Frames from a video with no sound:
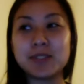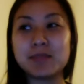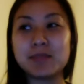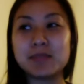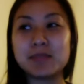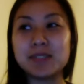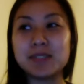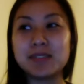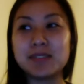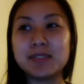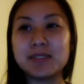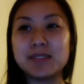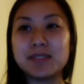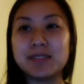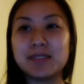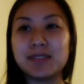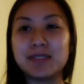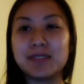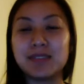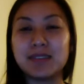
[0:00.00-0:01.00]
missed
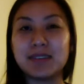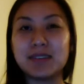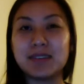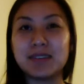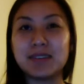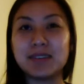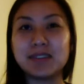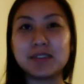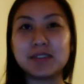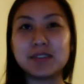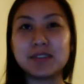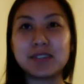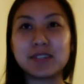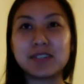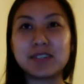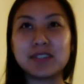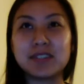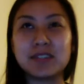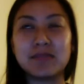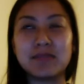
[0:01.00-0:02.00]
the
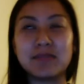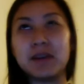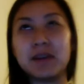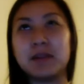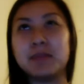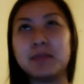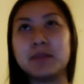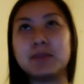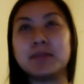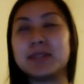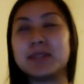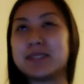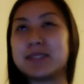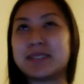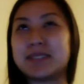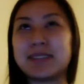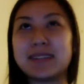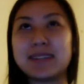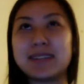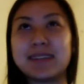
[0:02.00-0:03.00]
introduction of Alma because
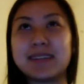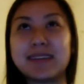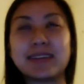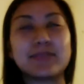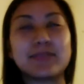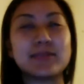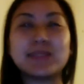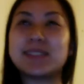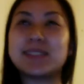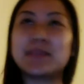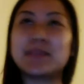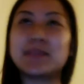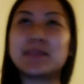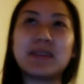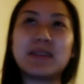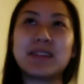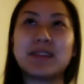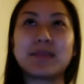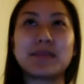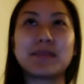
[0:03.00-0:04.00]
I like was
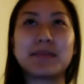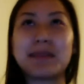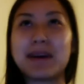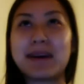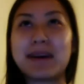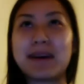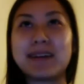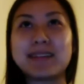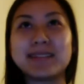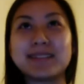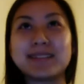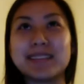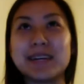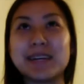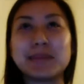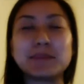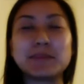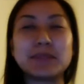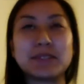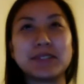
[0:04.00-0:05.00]
skimming through that
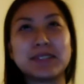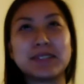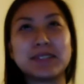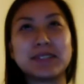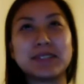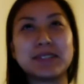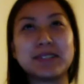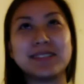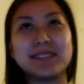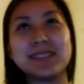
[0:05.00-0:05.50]
chapter.